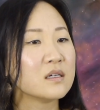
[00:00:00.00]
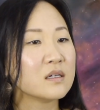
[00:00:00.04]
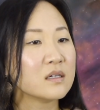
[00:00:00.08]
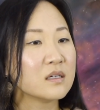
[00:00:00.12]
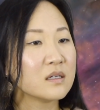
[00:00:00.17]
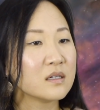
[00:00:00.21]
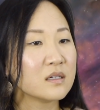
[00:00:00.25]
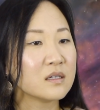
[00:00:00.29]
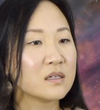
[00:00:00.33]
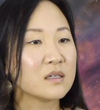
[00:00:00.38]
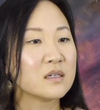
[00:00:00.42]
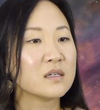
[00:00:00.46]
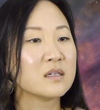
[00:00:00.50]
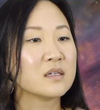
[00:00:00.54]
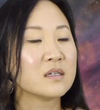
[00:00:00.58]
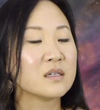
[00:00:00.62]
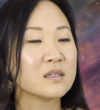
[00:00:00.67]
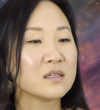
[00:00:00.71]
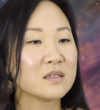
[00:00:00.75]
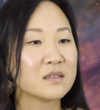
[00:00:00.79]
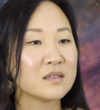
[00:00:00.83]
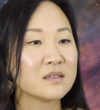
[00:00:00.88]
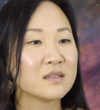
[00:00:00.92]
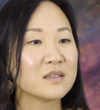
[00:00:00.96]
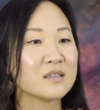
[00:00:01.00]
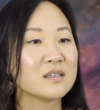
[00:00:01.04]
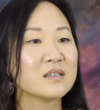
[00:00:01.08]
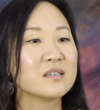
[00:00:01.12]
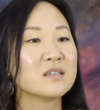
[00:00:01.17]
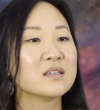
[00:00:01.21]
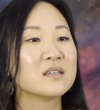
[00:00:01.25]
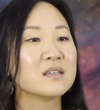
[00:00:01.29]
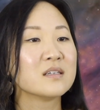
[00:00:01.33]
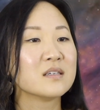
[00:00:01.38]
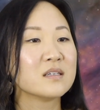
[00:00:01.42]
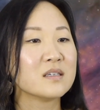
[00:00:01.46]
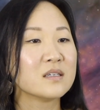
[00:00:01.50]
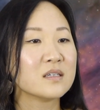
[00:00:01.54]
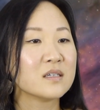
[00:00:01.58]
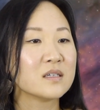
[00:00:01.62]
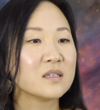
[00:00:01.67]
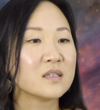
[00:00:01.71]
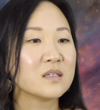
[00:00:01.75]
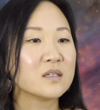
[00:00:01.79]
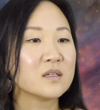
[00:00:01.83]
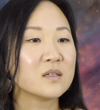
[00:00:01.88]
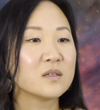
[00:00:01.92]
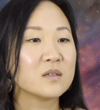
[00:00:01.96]

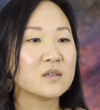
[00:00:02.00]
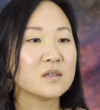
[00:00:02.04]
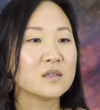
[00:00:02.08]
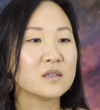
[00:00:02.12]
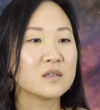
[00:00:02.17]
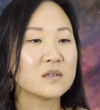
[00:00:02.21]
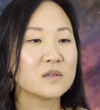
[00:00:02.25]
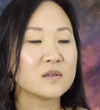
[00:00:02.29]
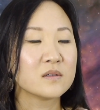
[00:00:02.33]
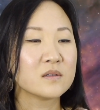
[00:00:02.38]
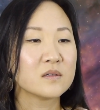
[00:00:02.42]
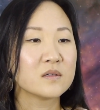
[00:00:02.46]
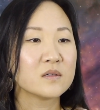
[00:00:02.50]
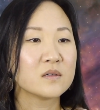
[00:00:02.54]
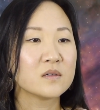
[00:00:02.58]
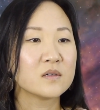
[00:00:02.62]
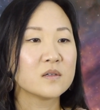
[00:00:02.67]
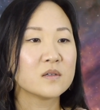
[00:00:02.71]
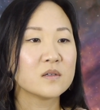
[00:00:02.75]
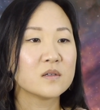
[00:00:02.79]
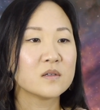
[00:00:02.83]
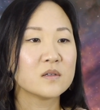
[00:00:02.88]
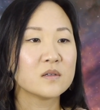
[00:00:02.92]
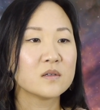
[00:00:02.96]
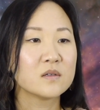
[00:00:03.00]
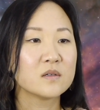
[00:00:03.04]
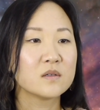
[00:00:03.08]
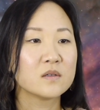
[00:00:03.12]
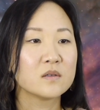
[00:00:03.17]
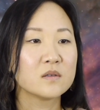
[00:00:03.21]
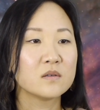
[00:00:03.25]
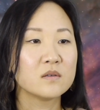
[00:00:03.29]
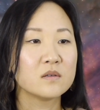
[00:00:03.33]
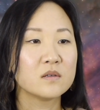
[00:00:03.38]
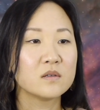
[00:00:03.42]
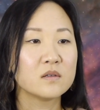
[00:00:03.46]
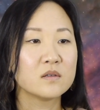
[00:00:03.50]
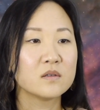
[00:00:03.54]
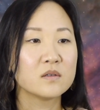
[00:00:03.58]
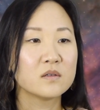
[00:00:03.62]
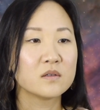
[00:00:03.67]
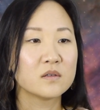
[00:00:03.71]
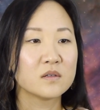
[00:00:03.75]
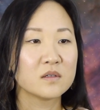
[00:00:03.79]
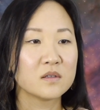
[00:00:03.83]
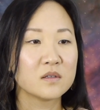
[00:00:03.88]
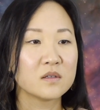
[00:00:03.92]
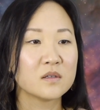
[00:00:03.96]

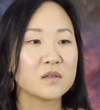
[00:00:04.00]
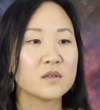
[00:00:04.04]
[no speech]